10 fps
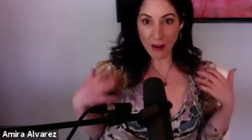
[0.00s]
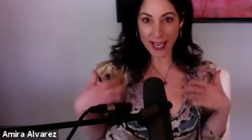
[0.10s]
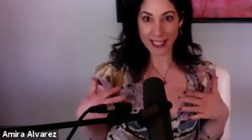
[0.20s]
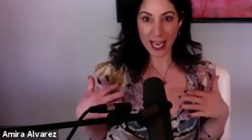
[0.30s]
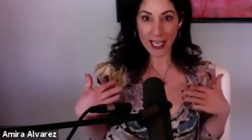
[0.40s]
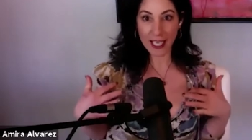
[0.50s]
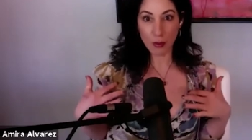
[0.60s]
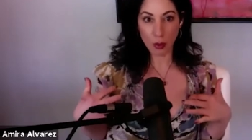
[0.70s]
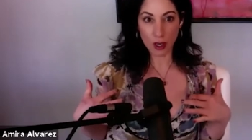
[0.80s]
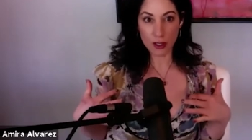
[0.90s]
identity
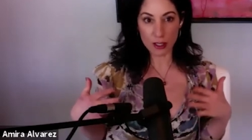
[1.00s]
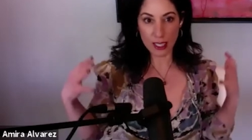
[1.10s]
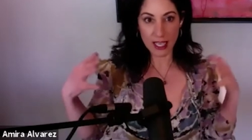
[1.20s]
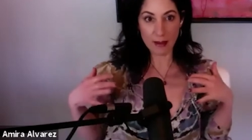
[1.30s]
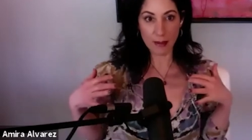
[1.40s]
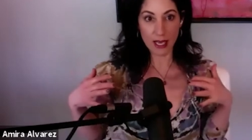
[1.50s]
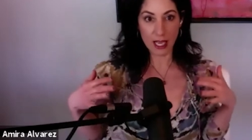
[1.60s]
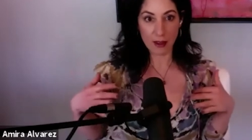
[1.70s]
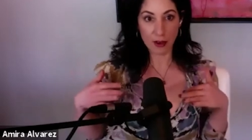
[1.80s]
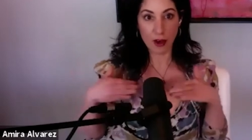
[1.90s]
worked to keep me
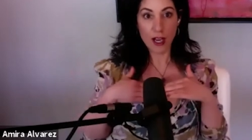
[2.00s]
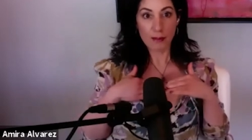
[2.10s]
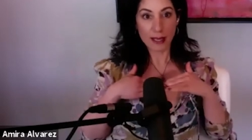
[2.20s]
either